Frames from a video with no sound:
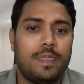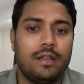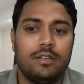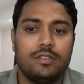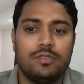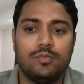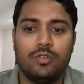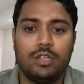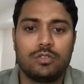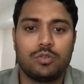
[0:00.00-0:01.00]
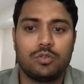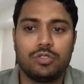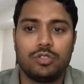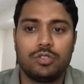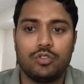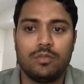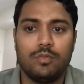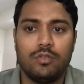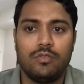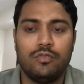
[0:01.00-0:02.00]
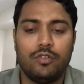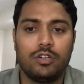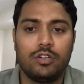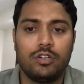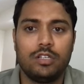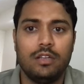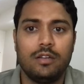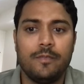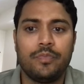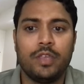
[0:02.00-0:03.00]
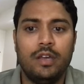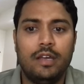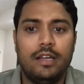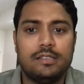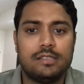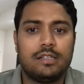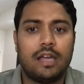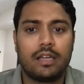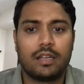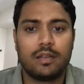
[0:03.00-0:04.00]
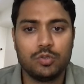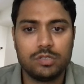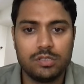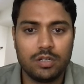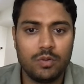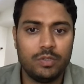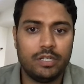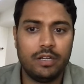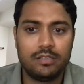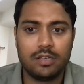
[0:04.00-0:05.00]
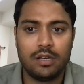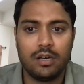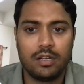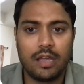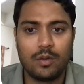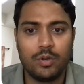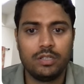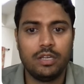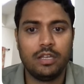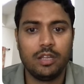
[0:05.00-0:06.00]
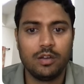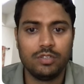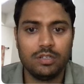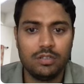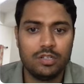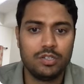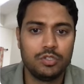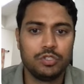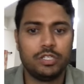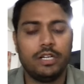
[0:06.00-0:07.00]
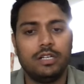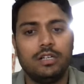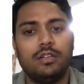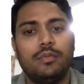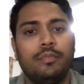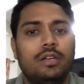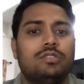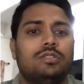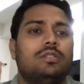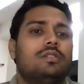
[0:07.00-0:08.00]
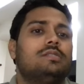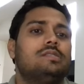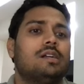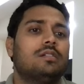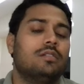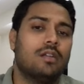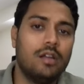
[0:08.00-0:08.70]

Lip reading: Let's move on to the next question. Question number 14. It says the diagram shows a circle with radius r. Calculate the area of the shaded major sector.